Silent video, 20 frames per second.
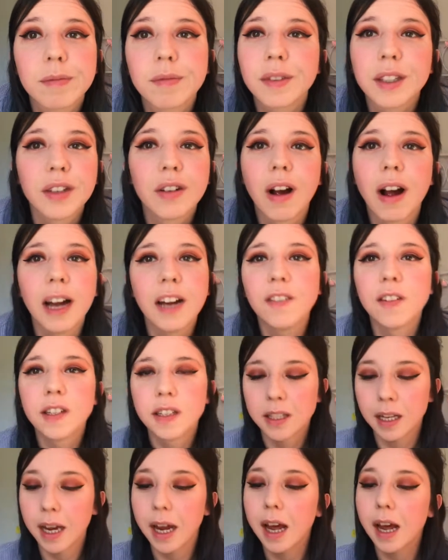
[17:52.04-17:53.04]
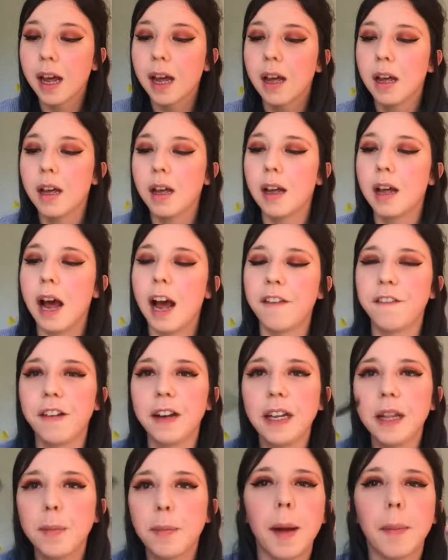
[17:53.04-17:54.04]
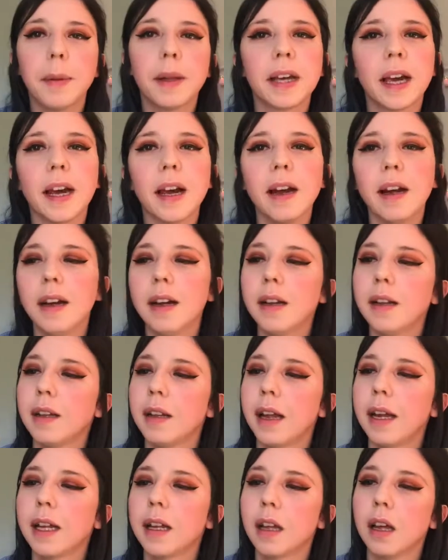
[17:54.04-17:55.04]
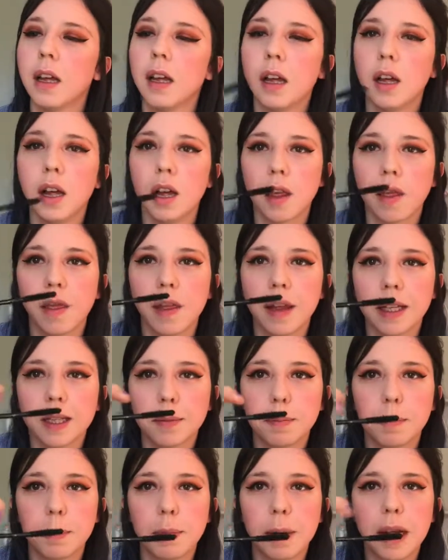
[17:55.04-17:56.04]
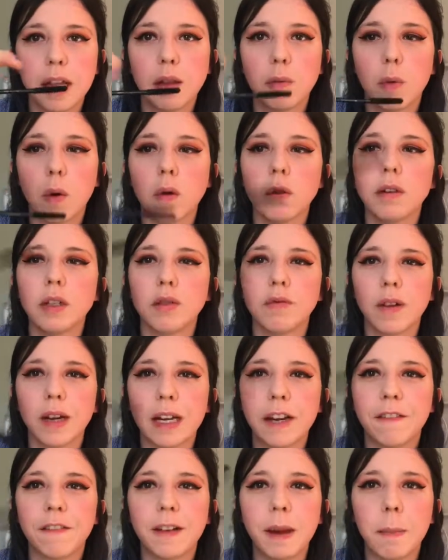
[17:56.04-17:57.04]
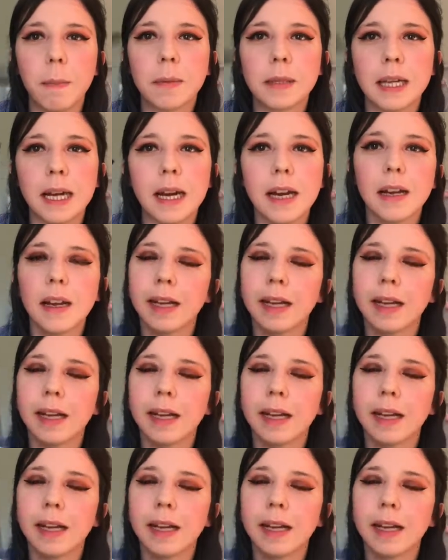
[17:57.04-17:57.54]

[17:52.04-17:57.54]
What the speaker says: you can't even see it. I feel like the applicator, like this bit of the wand, is really flimsy.